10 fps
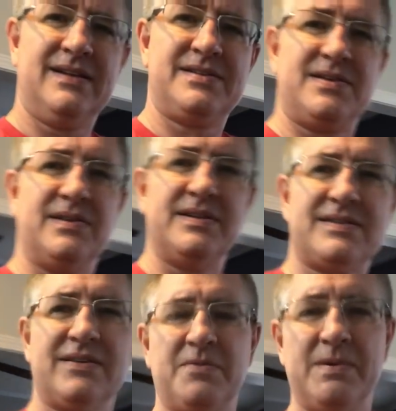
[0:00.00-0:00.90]
Let's turn
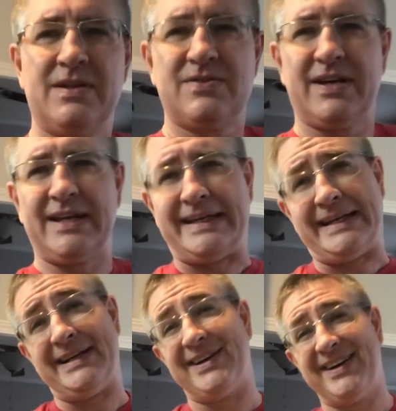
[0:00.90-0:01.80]
this a little bit so I can
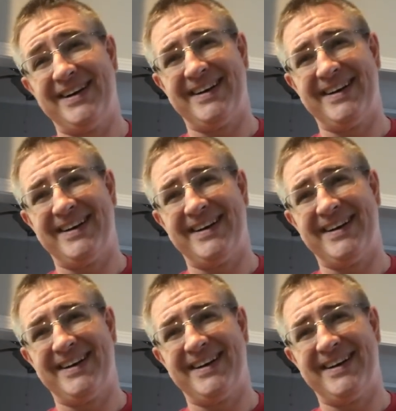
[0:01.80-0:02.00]
lean here.